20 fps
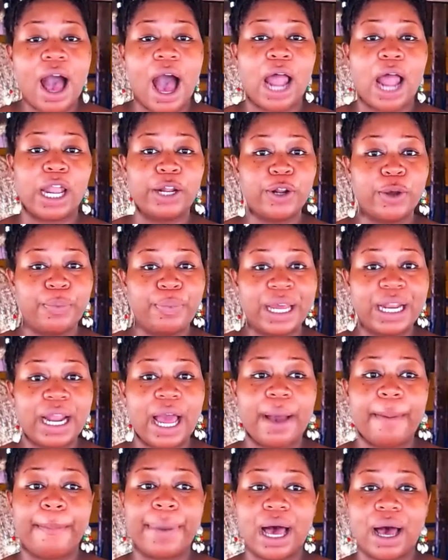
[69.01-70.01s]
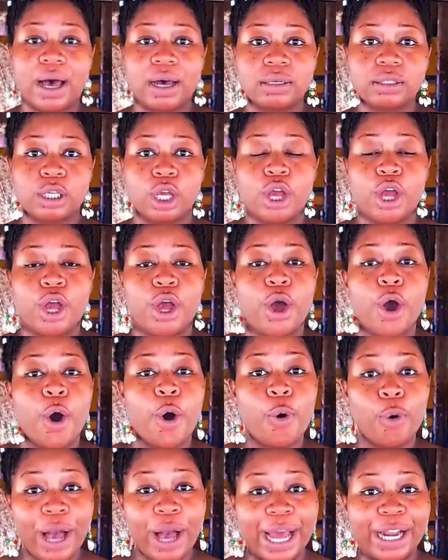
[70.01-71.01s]
a little bit about
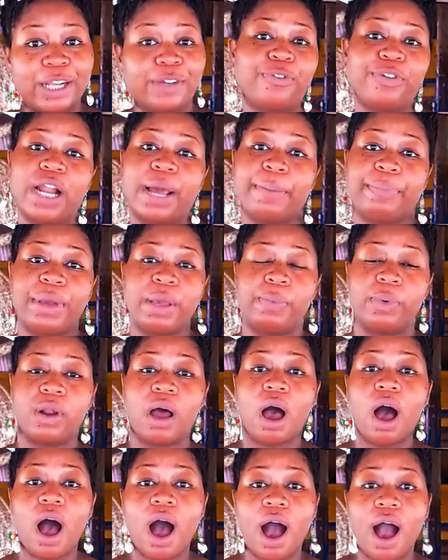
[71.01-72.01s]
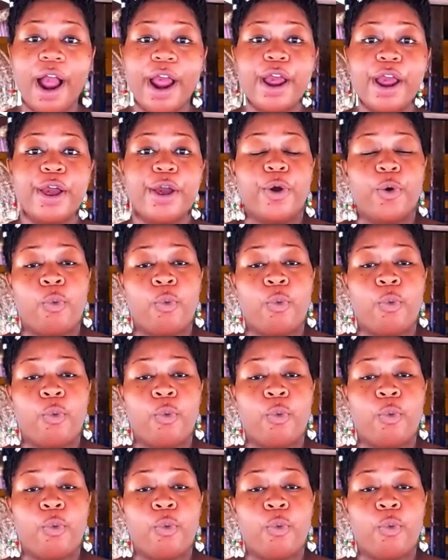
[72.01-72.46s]
who Garifuna people are,